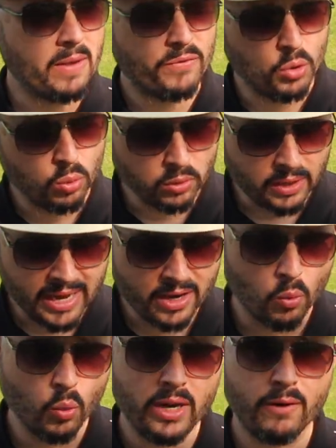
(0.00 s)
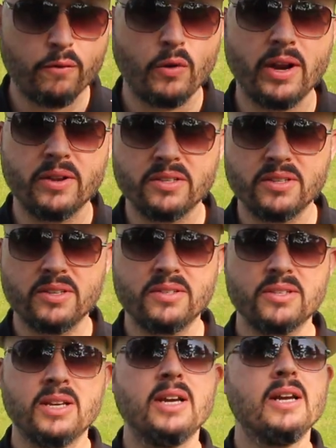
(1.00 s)
If you like woody
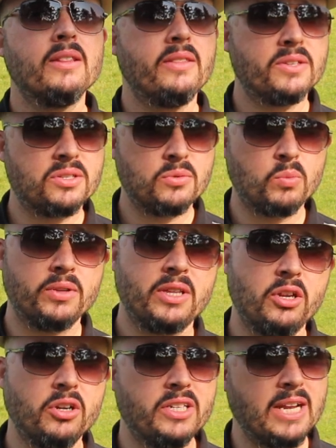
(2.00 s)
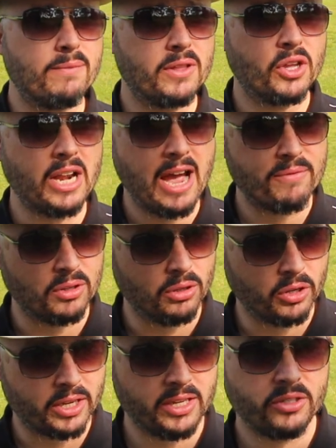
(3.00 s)
fragrances, this is one that you're definitely gonna have to
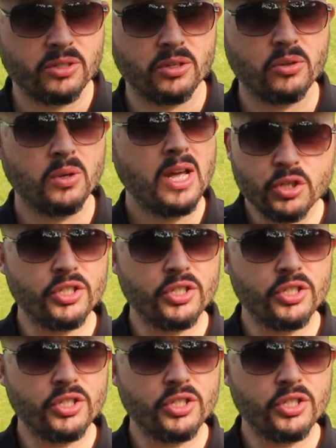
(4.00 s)
look into.